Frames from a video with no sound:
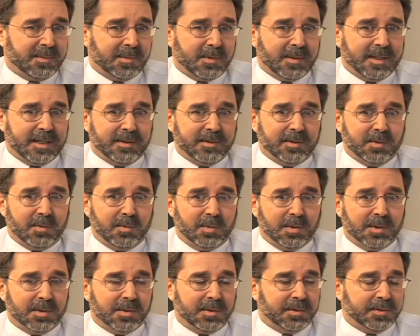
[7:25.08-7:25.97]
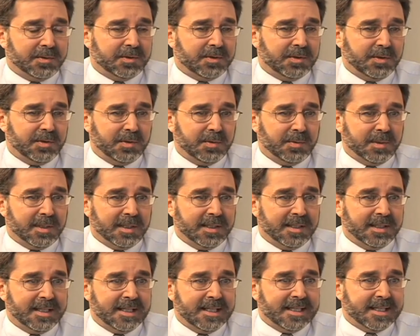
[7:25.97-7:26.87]
from around the world
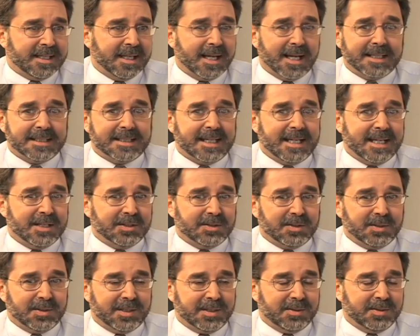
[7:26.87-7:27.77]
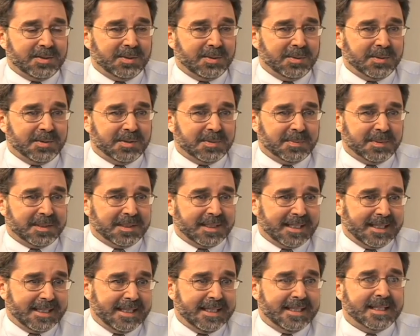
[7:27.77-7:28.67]
to not cancel their tours, but
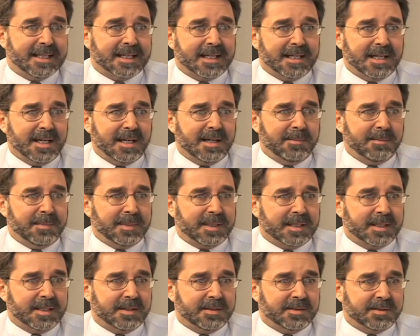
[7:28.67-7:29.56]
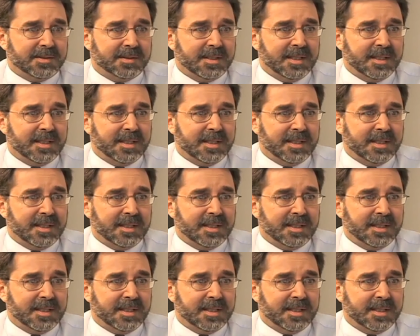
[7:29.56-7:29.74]
they need to come because